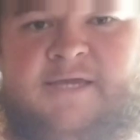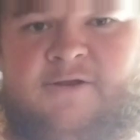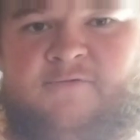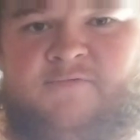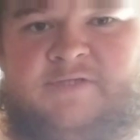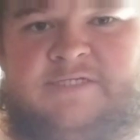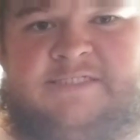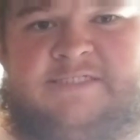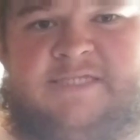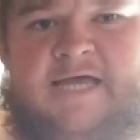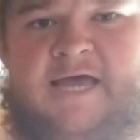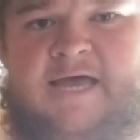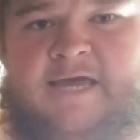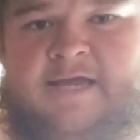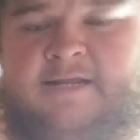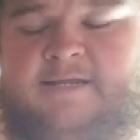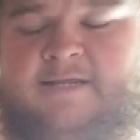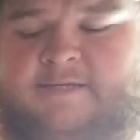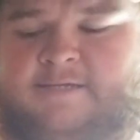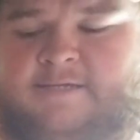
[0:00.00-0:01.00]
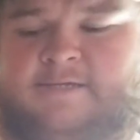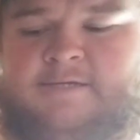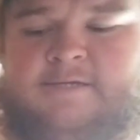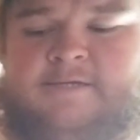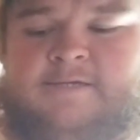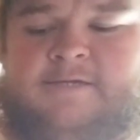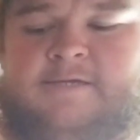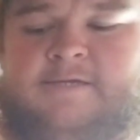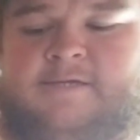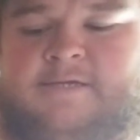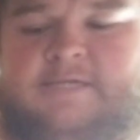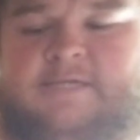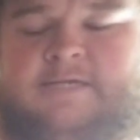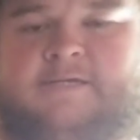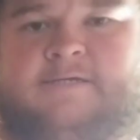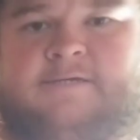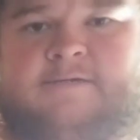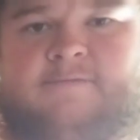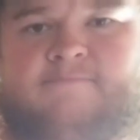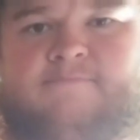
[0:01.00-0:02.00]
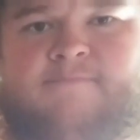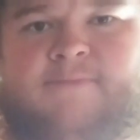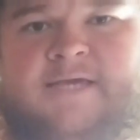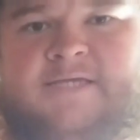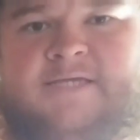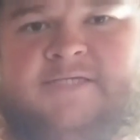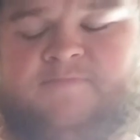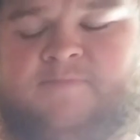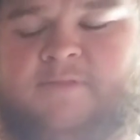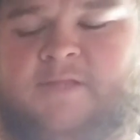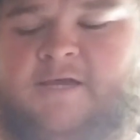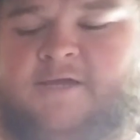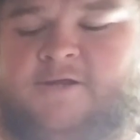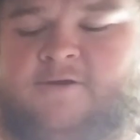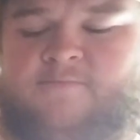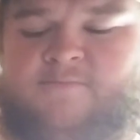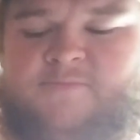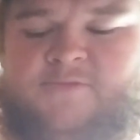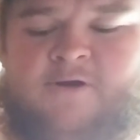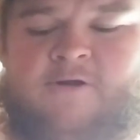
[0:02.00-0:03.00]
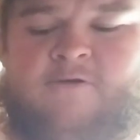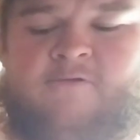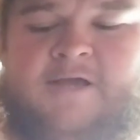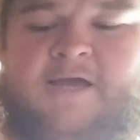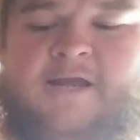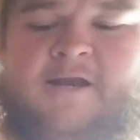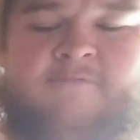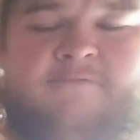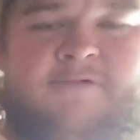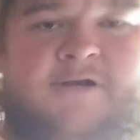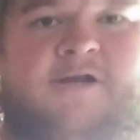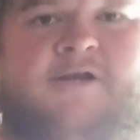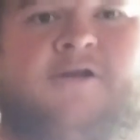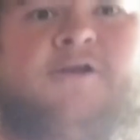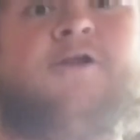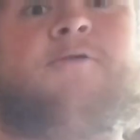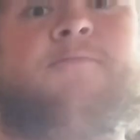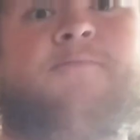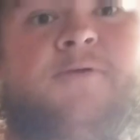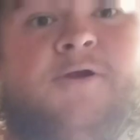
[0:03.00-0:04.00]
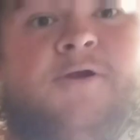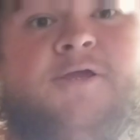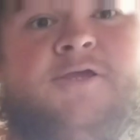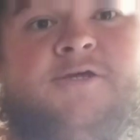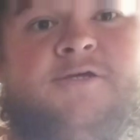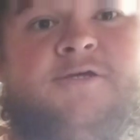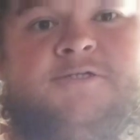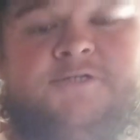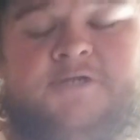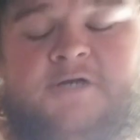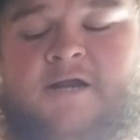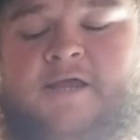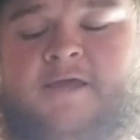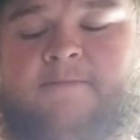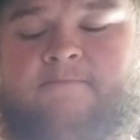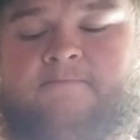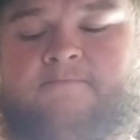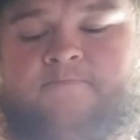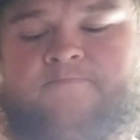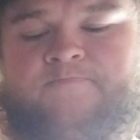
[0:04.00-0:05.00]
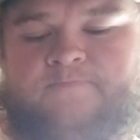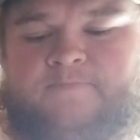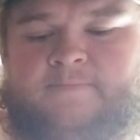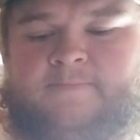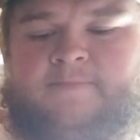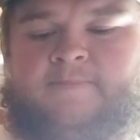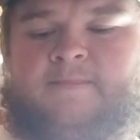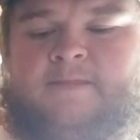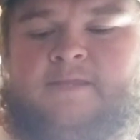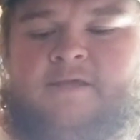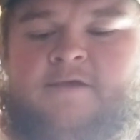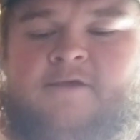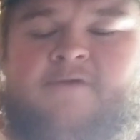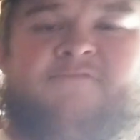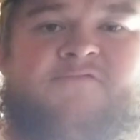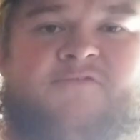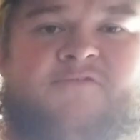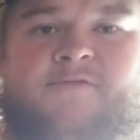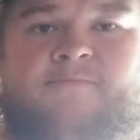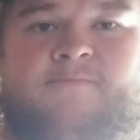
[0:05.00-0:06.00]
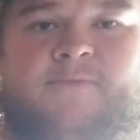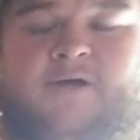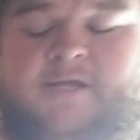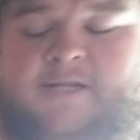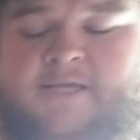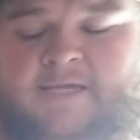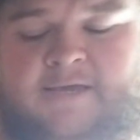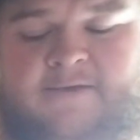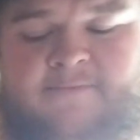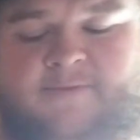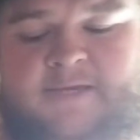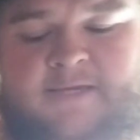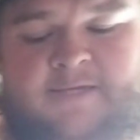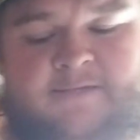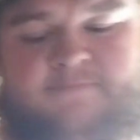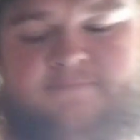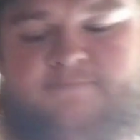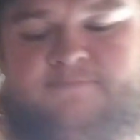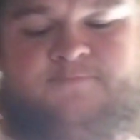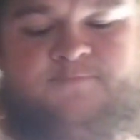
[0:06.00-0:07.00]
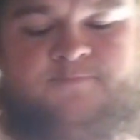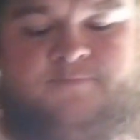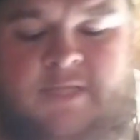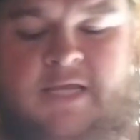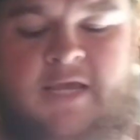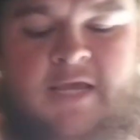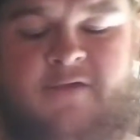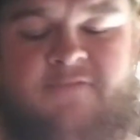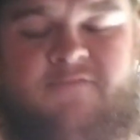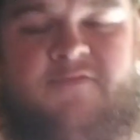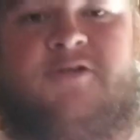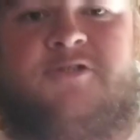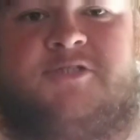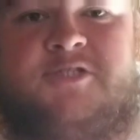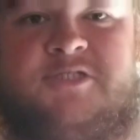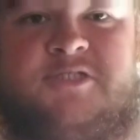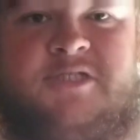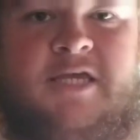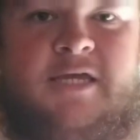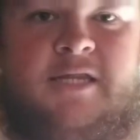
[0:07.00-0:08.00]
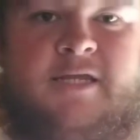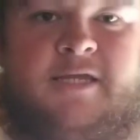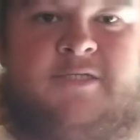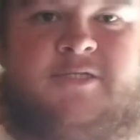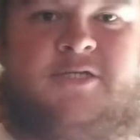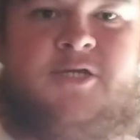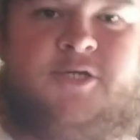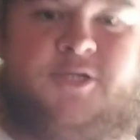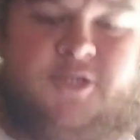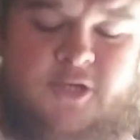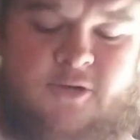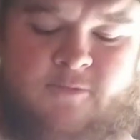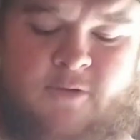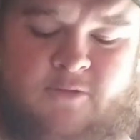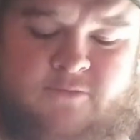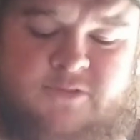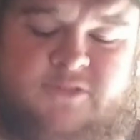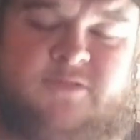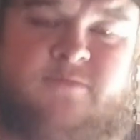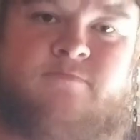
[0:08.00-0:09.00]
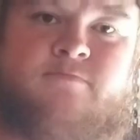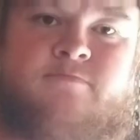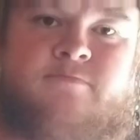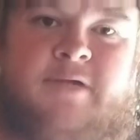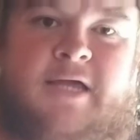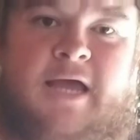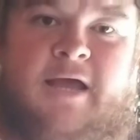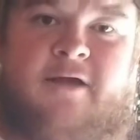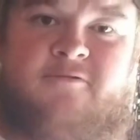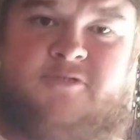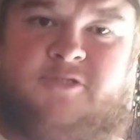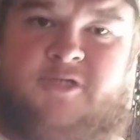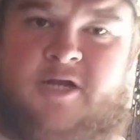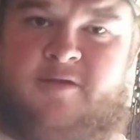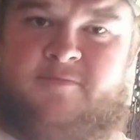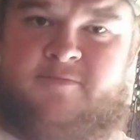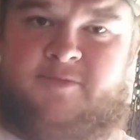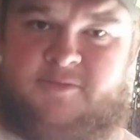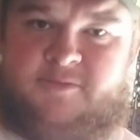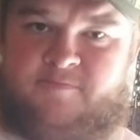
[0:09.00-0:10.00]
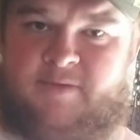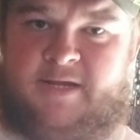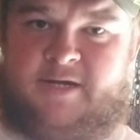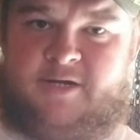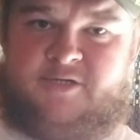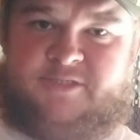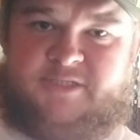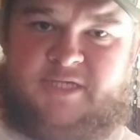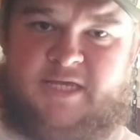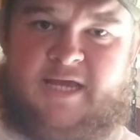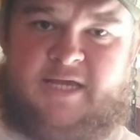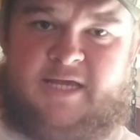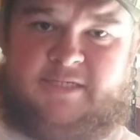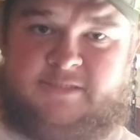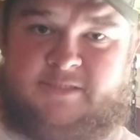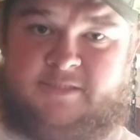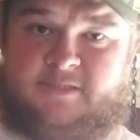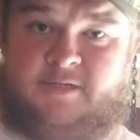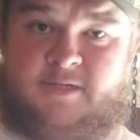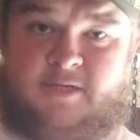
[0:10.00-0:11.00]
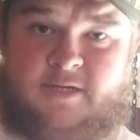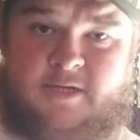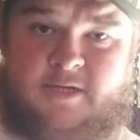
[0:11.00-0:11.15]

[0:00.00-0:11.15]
on the side. Base plate them, throw that on there, and they're a pretty good trap for the money. I mean, if you're just getting into it and you're wanting some coyote traps that's bigger size than